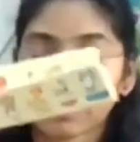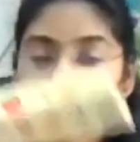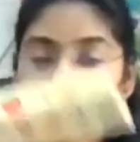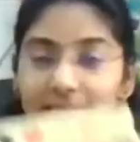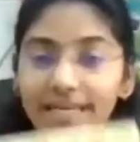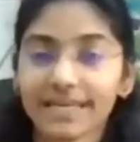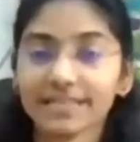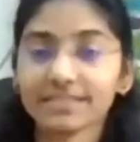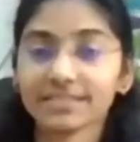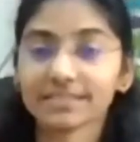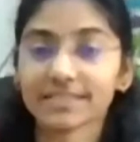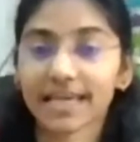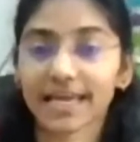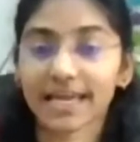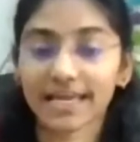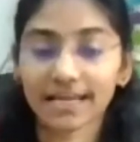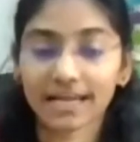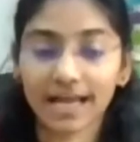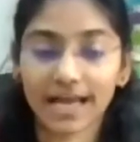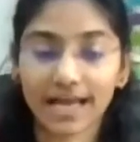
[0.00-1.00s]
Each
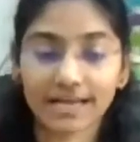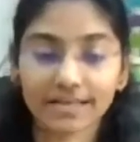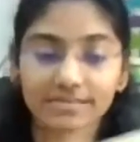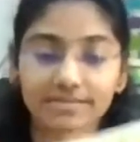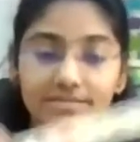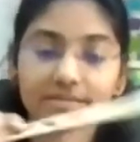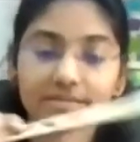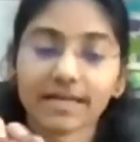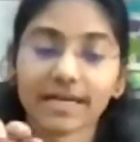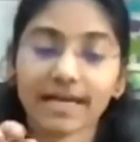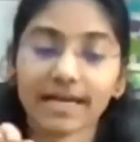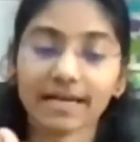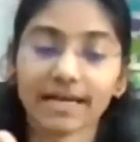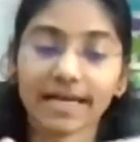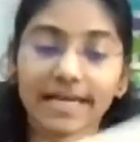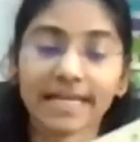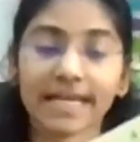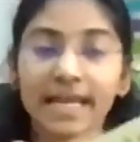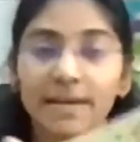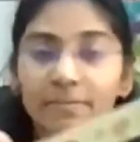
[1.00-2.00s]
scale has a
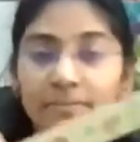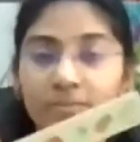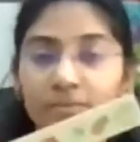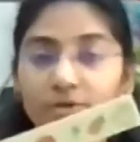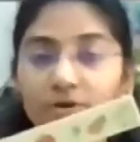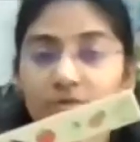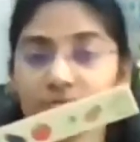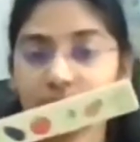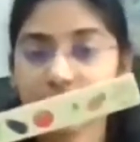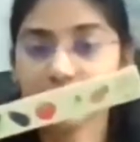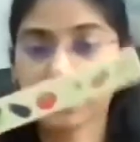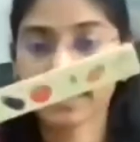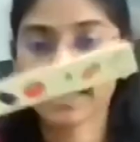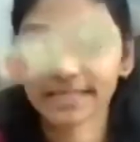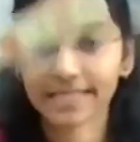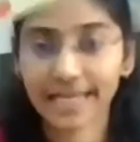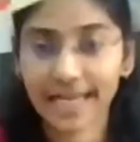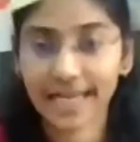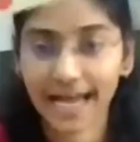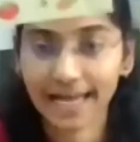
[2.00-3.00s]
n number of
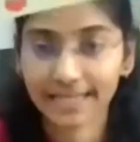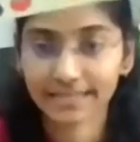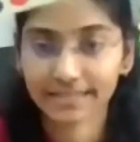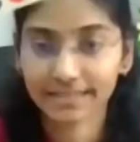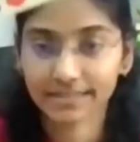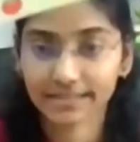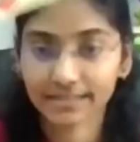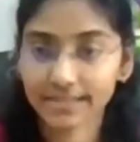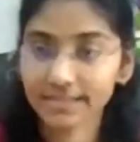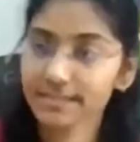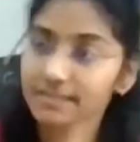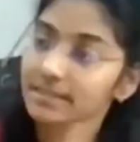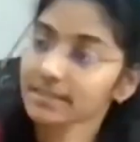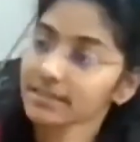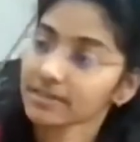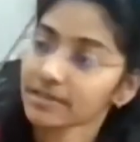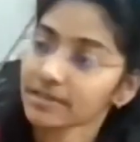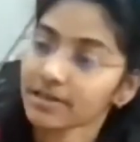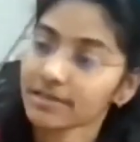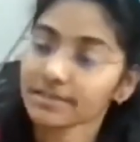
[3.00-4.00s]
characters.
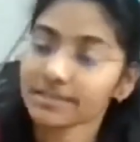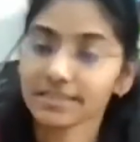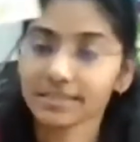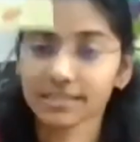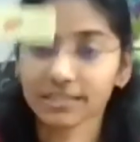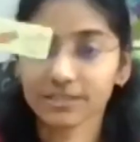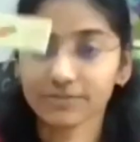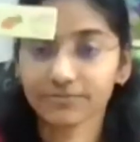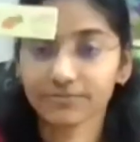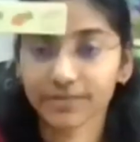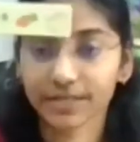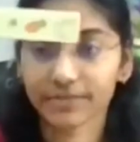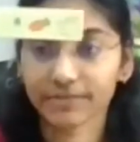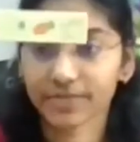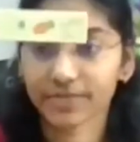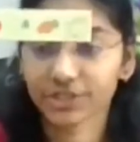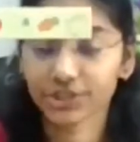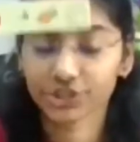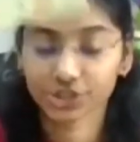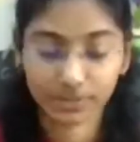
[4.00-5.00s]
This is for
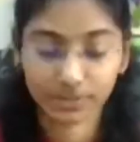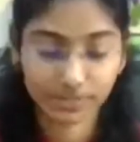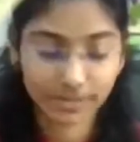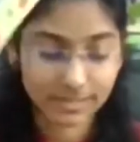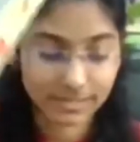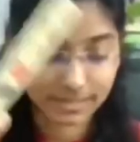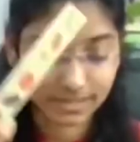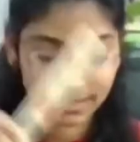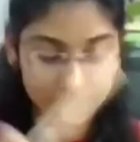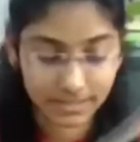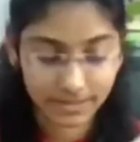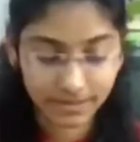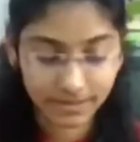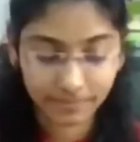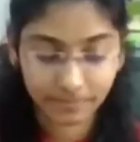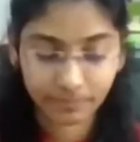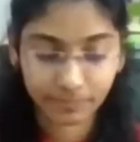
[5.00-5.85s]
vegetables,